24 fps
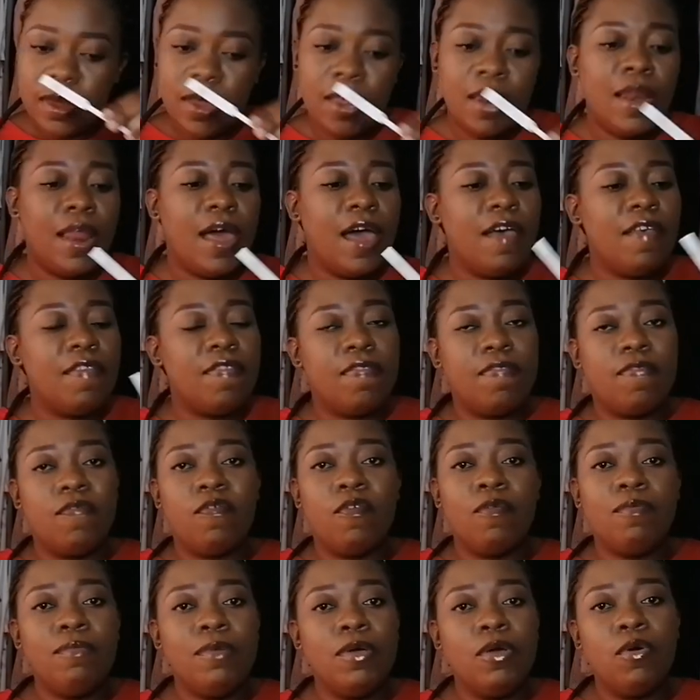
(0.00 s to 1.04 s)
It lasts,
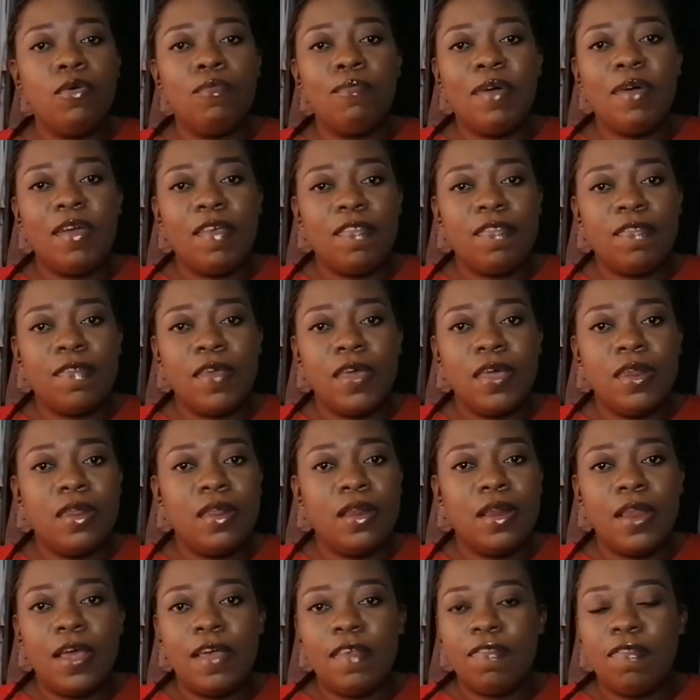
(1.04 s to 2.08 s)
for me on my skin,
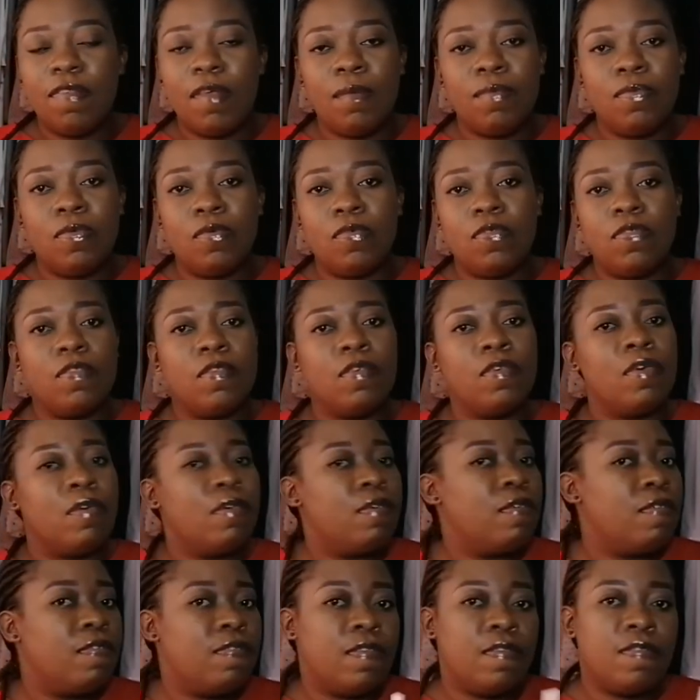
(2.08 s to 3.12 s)
it lasts up
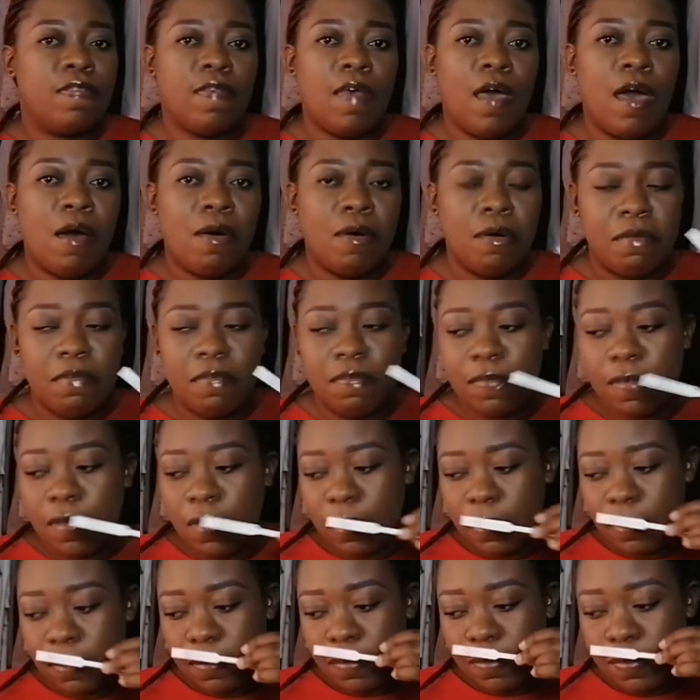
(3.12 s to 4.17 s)
to 6 hours.
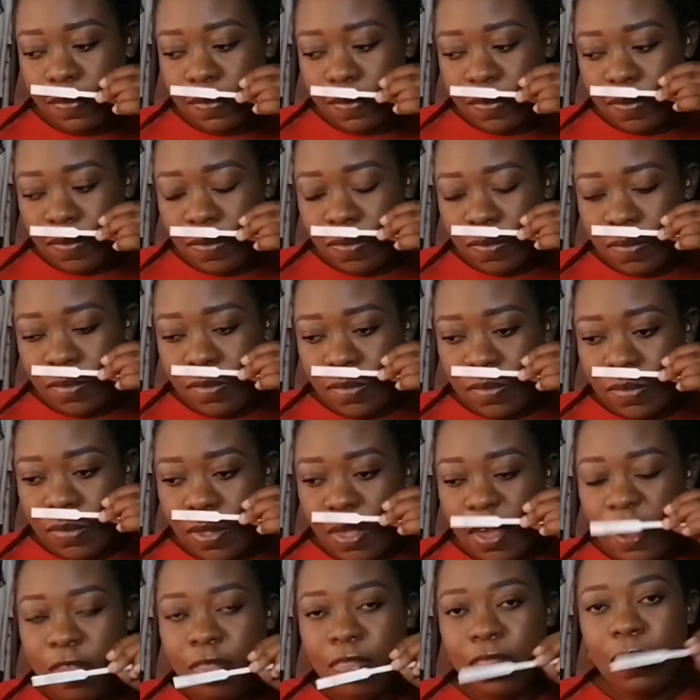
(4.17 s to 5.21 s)

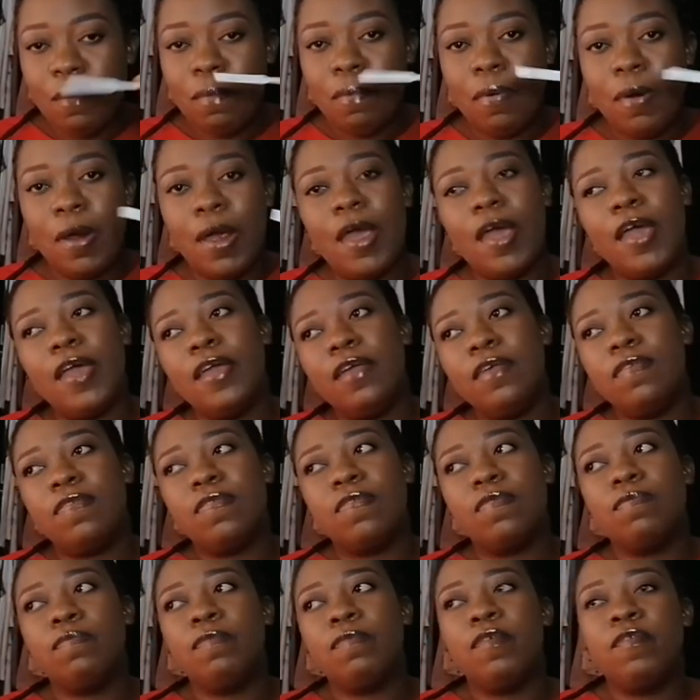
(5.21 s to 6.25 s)
And the
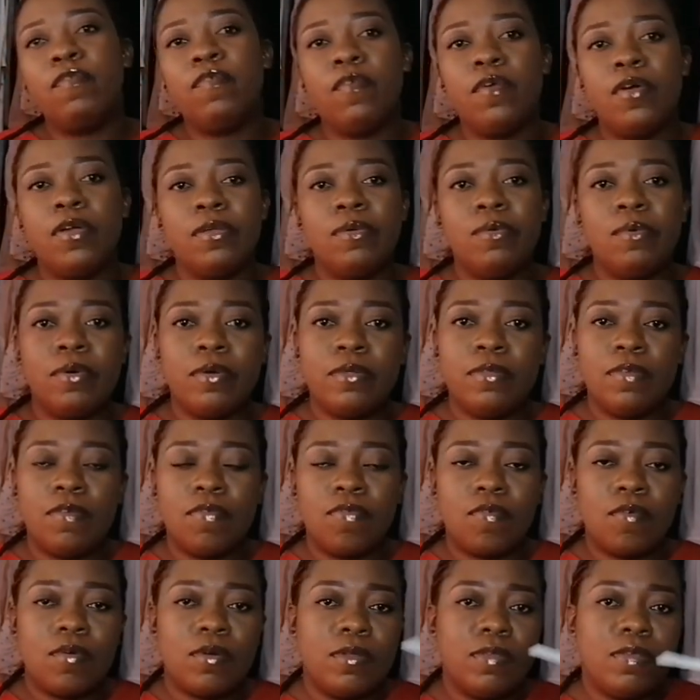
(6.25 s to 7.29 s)
price before it got
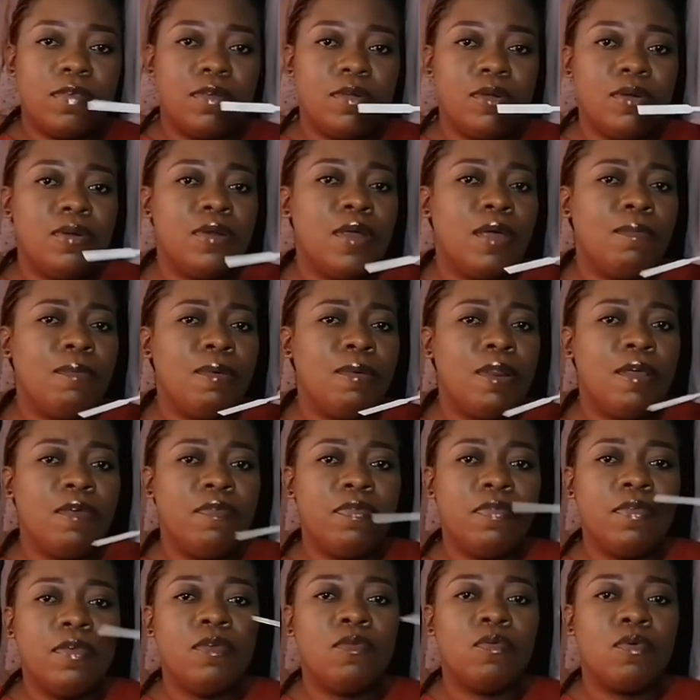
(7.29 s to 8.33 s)
discontinued, I
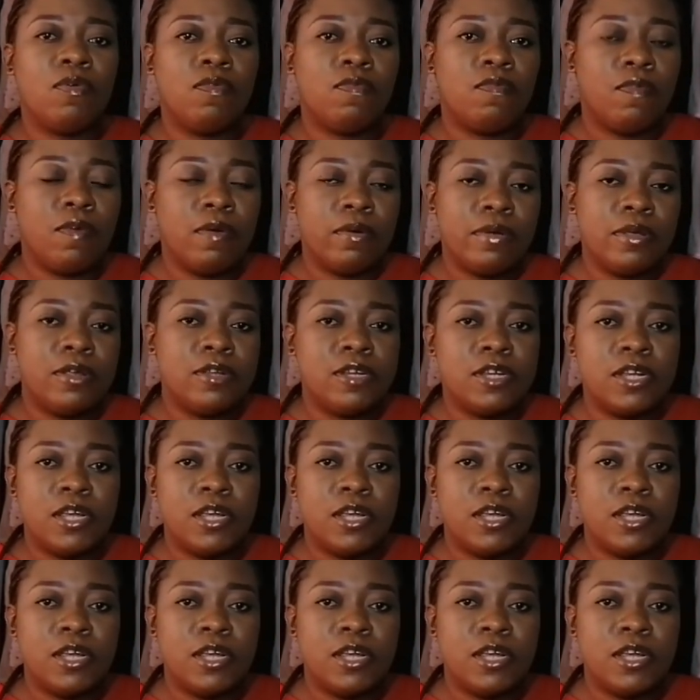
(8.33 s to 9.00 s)
believe it was very